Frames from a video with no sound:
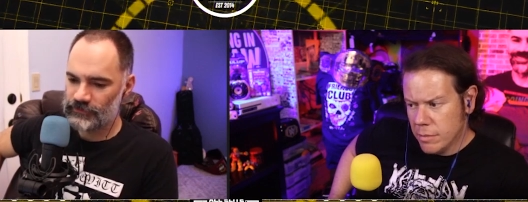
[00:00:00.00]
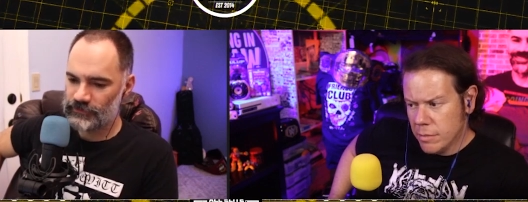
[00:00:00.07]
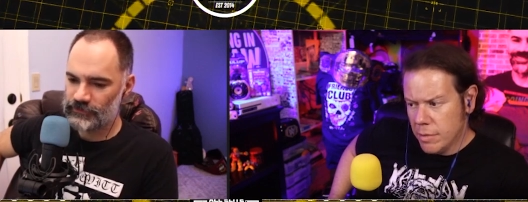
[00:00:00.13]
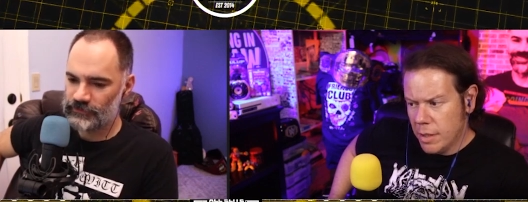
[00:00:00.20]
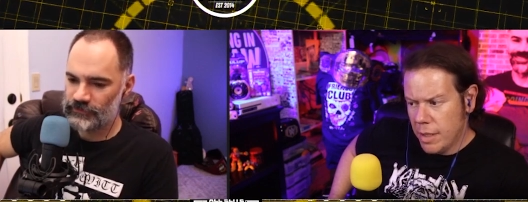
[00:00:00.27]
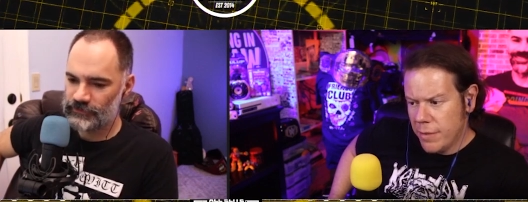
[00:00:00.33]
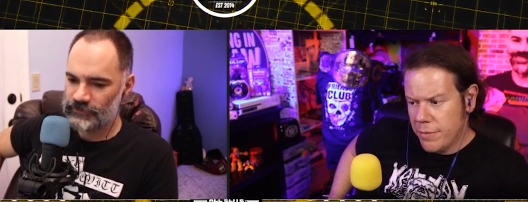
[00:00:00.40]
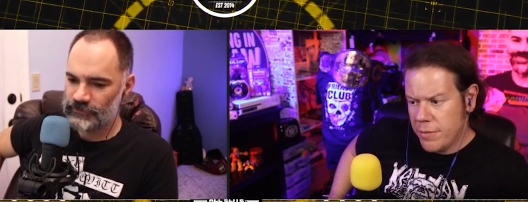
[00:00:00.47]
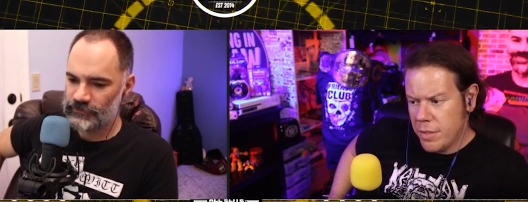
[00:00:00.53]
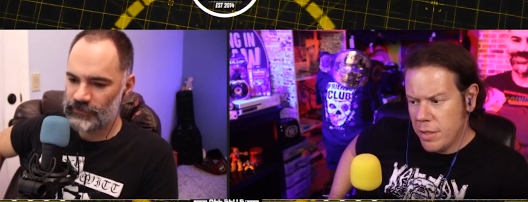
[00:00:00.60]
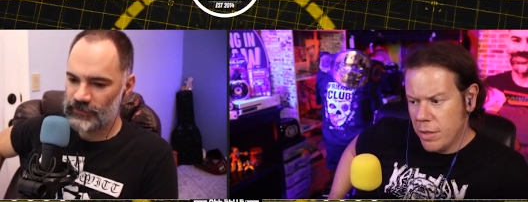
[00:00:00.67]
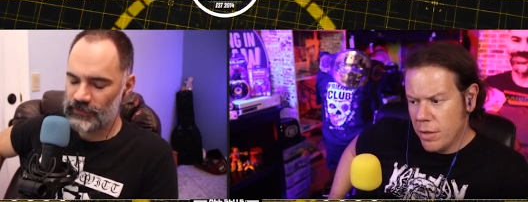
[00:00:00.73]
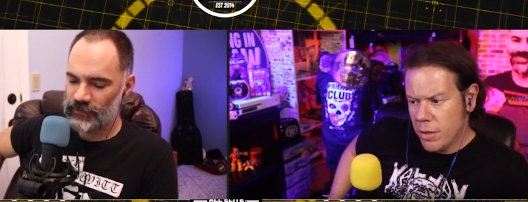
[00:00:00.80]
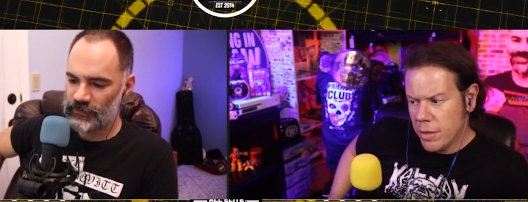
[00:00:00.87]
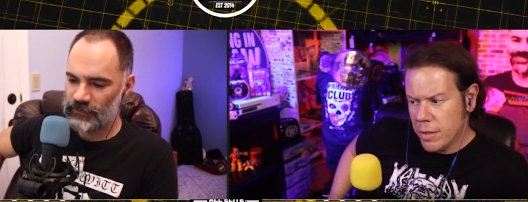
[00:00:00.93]
Speaker 1: and then
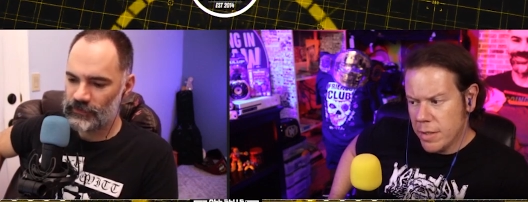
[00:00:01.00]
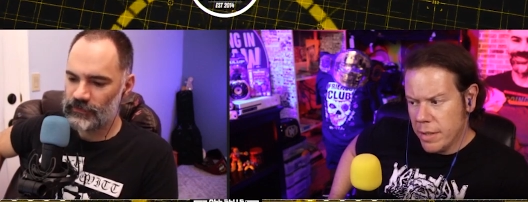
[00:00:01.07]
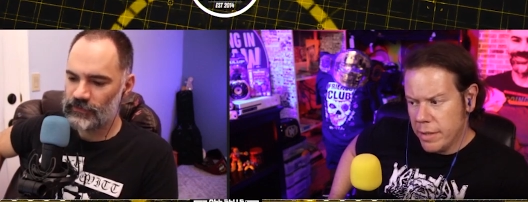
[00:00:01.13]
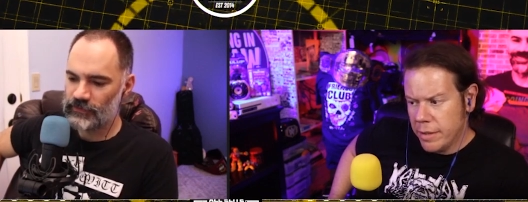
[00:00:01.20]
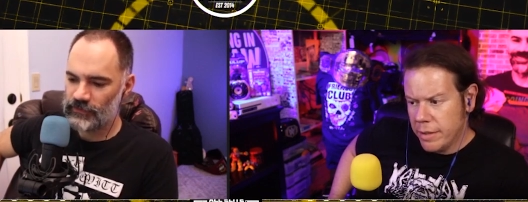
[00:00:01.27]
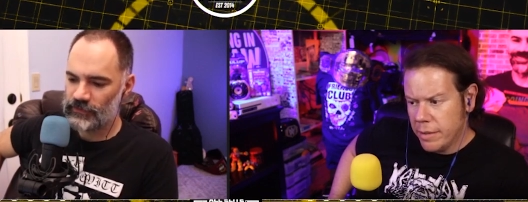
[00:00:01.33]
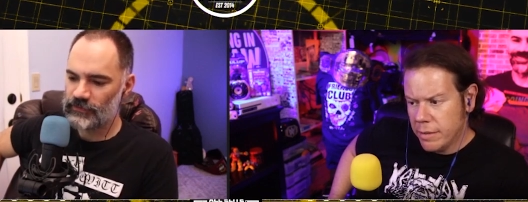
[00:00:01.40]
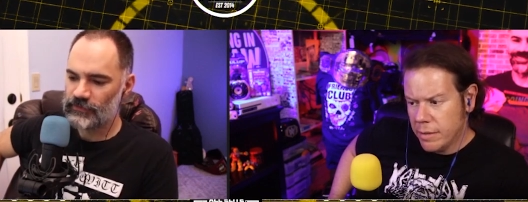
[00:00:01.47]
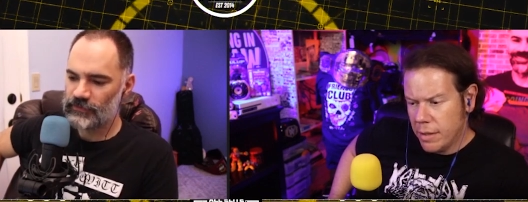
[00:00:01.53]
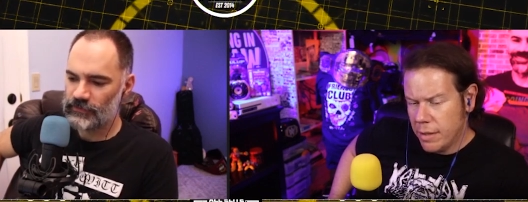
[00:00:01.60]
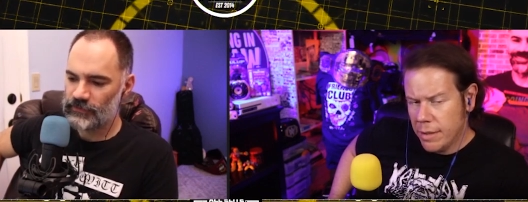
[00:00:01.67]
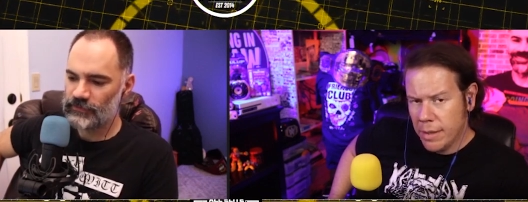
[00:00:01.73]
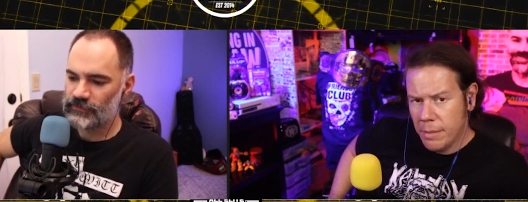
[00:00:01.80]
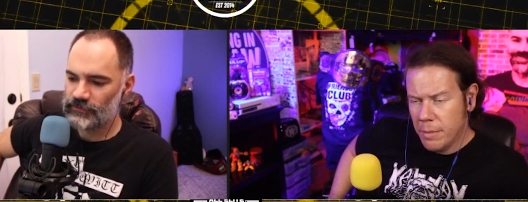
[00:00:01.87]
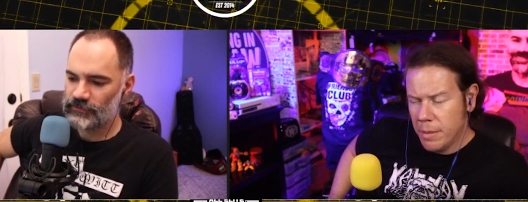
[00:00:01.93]
FTR and Tully. I
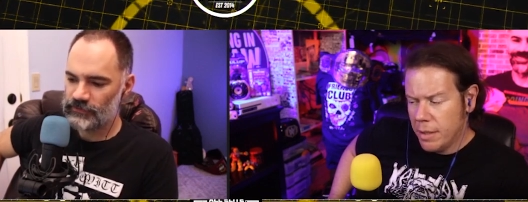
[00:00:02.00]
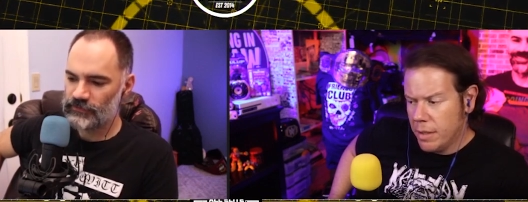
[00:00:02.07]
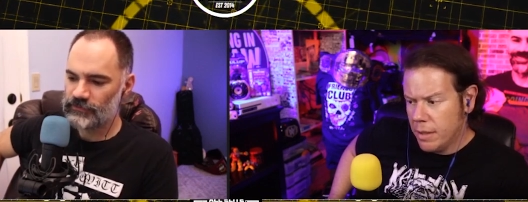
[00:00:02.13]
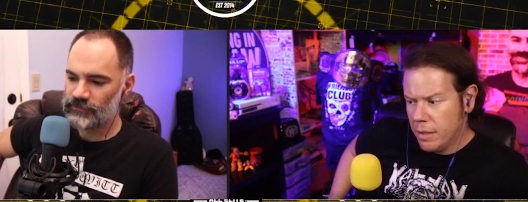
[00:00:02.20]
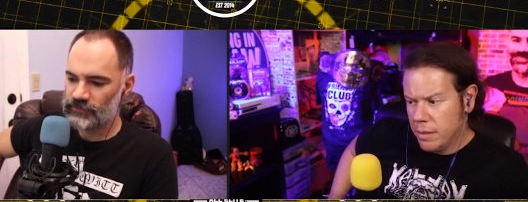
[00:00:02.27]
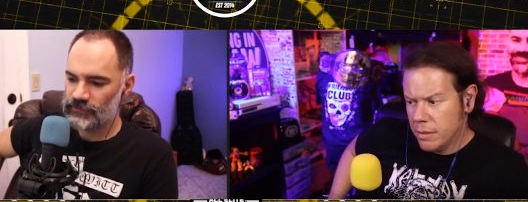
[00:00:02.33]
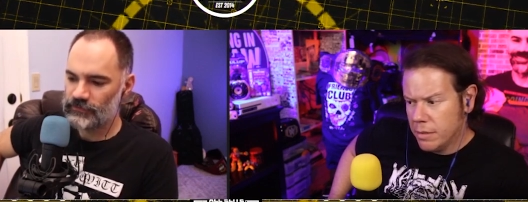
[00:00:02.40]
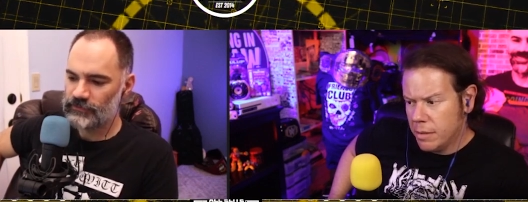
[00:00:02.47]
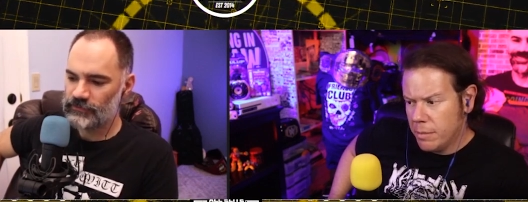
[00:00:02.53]
think that'd be killer.